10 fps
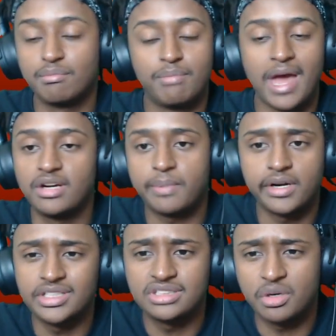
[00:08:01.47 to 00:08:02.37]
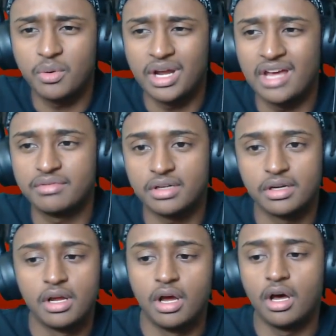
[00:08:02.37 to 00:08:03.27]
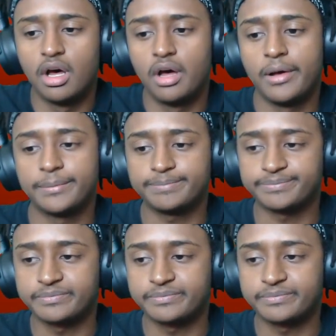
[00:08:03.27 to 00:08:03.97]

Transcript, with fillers: better person or whatever. Um,